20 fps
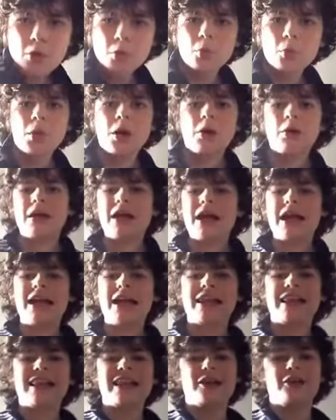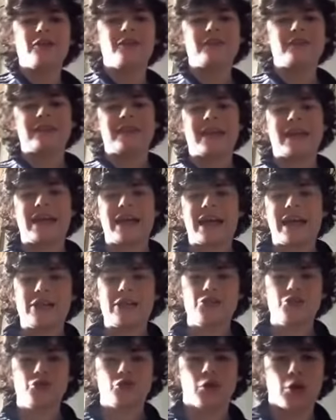Well, hello there,
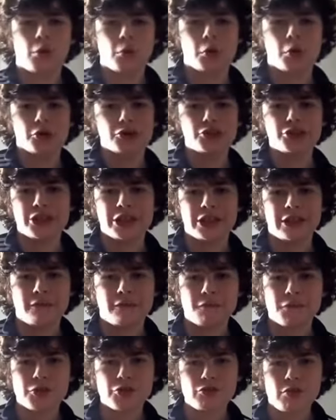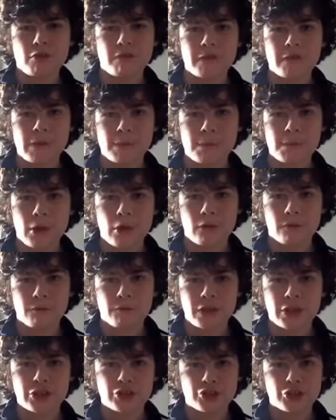and you are watching the official Theme Park
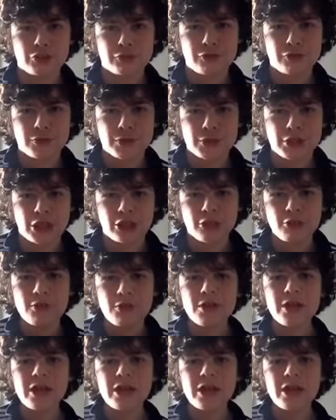Fans YouTube channel,